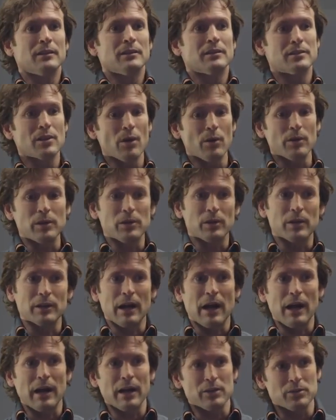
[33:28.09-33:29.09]
so that you can
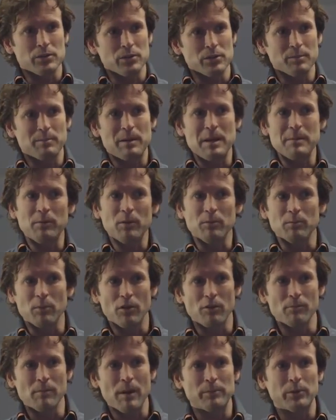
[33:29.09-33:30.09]
hire junior people,
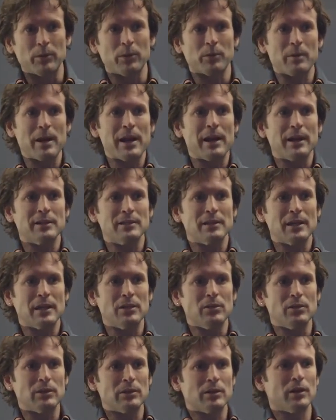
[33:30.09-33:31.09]
move them up through the ranks,
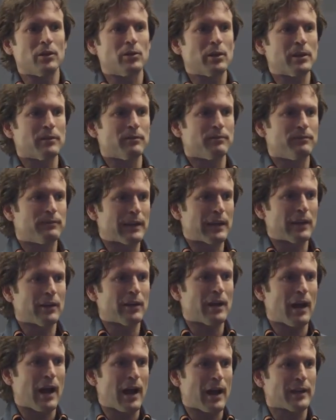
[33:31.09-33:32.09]
and you can create a
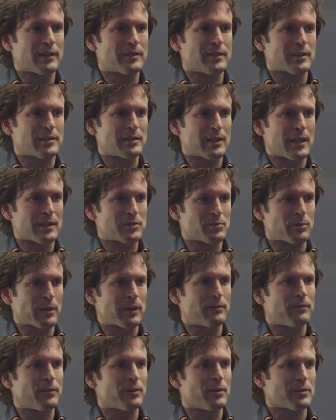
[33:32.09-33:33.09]
very high success rate
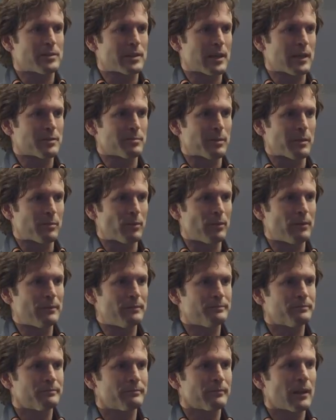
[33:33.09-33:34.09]
for your salespeople.
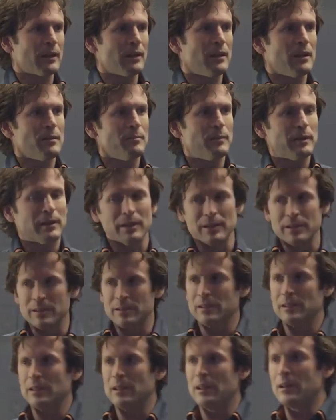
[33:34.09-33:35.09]

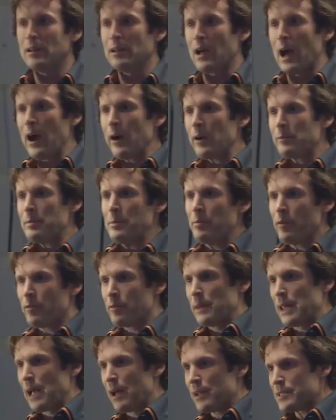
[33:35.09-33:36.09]
Because hiring people
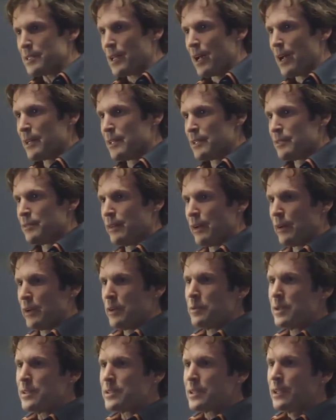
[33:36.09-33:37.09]
from the outside is very
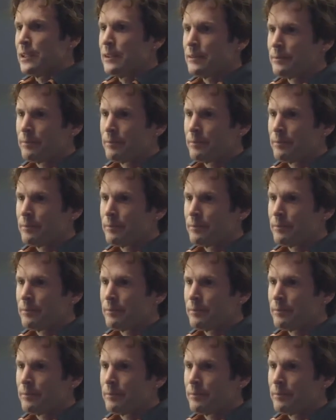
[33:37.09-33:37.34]
risky.